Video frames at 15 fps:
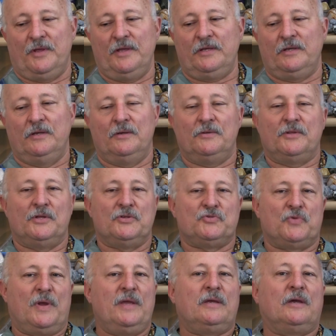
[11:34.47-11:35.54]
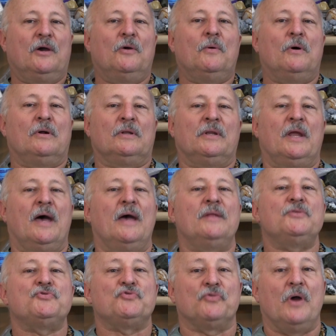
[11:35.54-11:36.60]
thank you, the Draco are
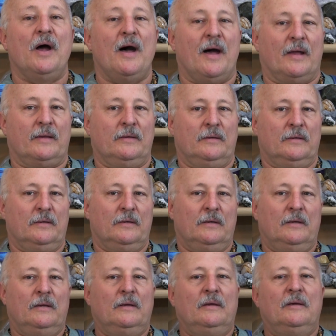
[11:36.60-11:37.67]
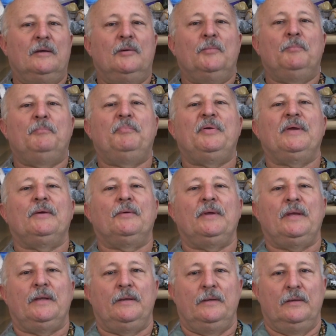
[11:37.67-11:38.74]
not Drachk.
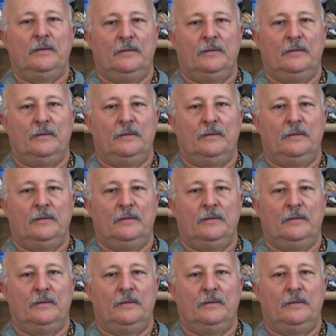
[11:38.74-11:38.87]
Period.